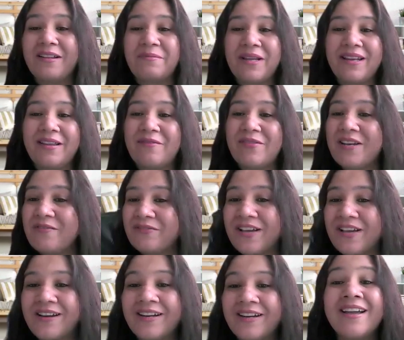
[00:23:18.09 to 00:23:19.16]
I mean, even if
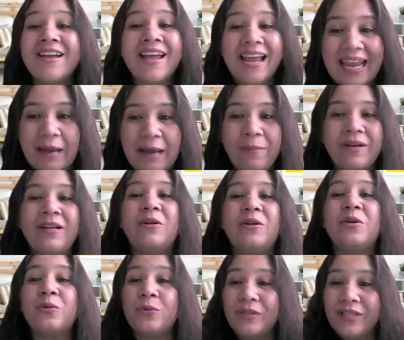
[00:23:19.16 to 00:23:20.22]
we are able to
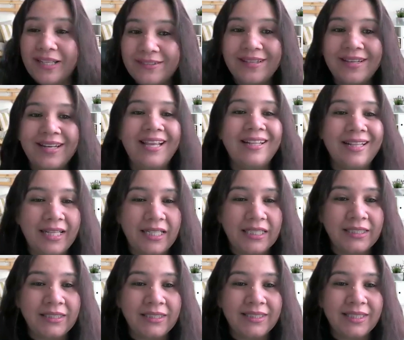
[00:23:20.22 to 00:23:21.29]
do these three
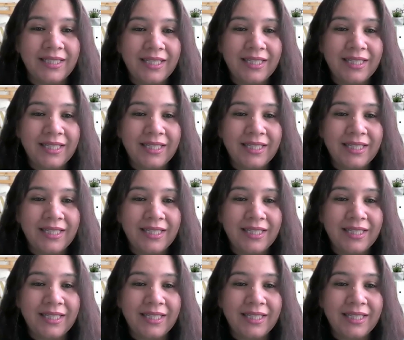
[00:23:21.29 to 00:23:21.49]
things,